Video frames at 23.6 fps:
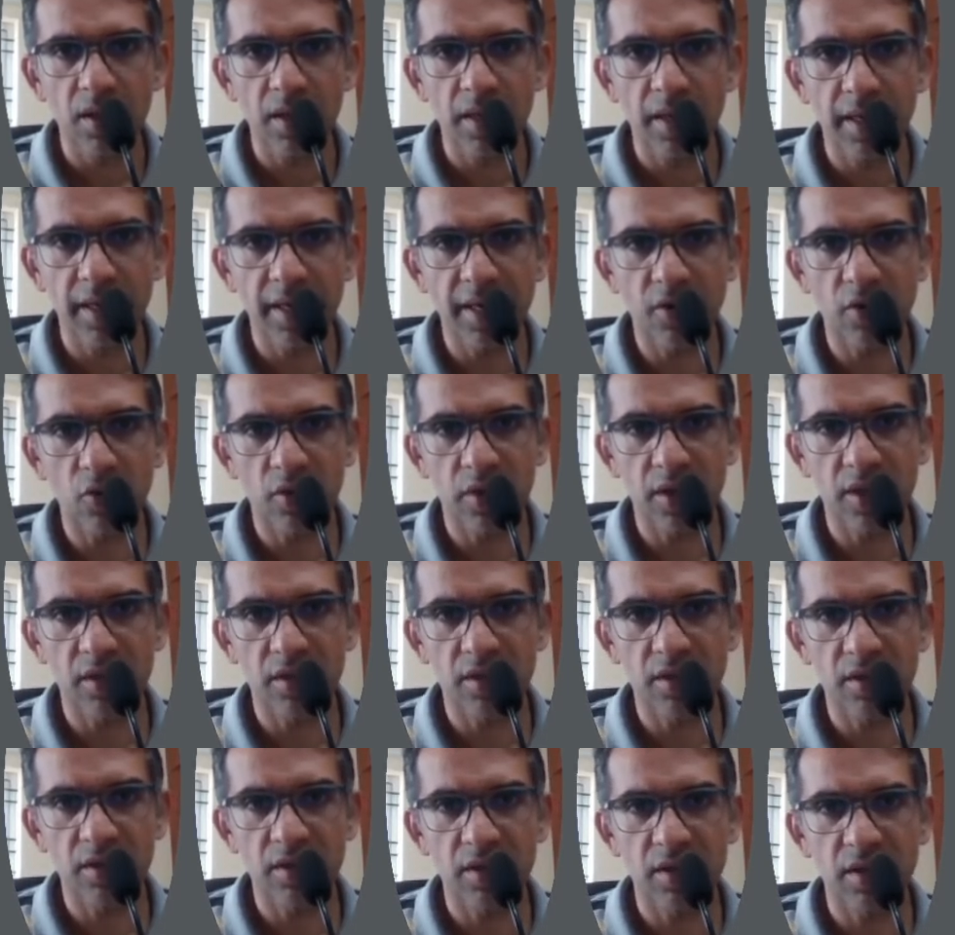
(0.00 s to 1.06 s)
right okay
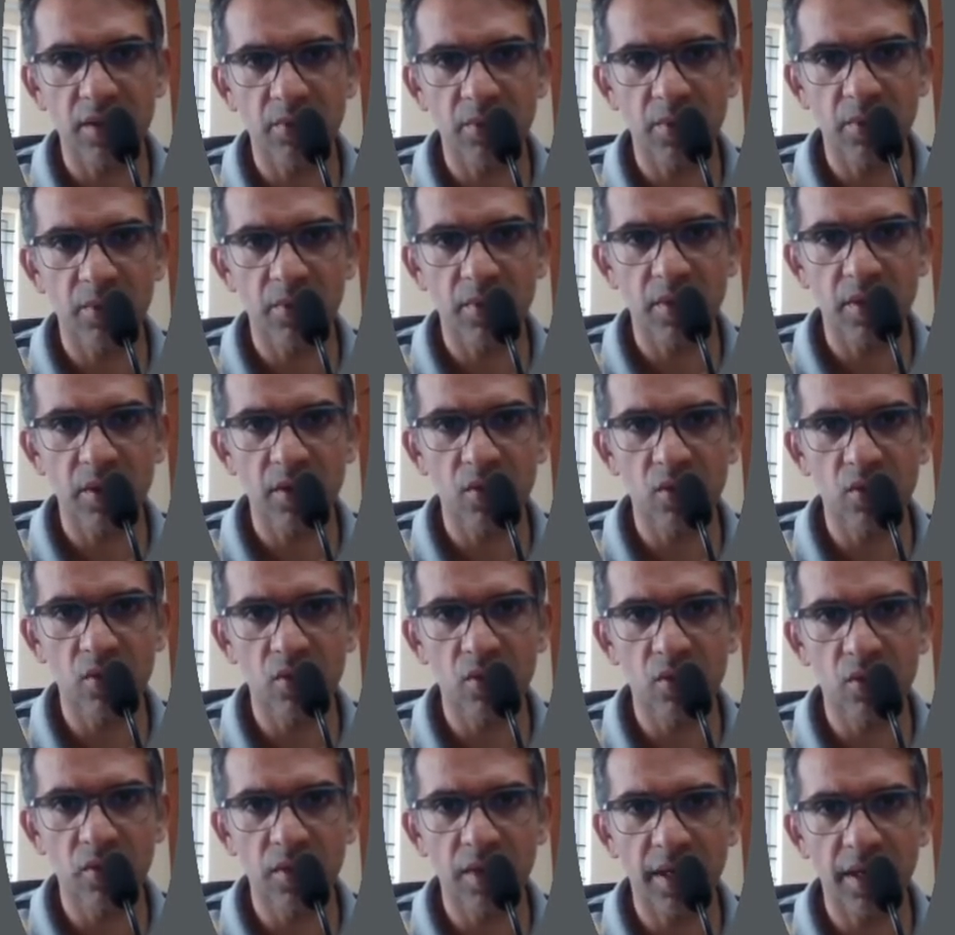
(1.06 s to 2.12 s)
this is mmlu
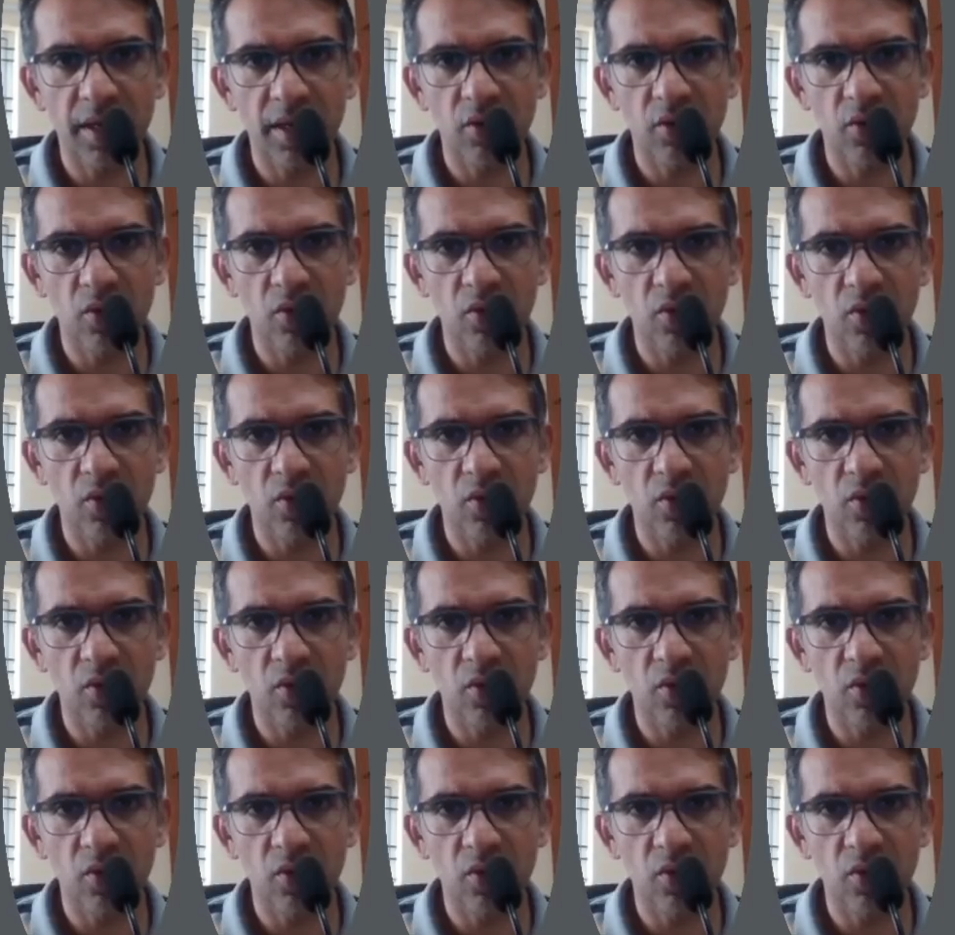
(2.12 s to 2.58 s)
nano